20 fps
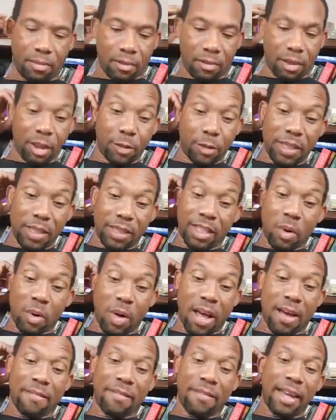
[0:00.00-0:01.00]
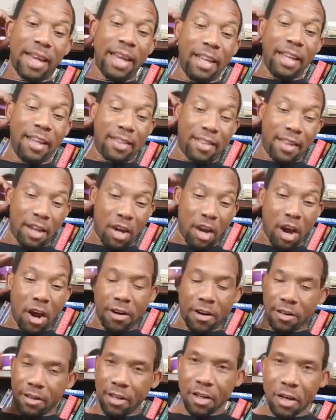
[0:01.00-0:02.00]
It's because they don't have anything
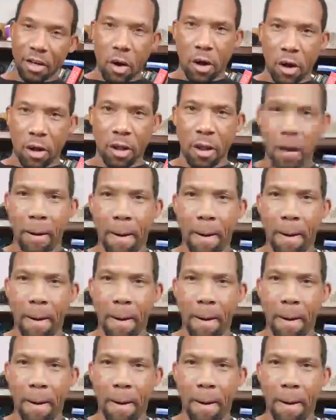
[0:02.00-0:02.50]
cardinal at all.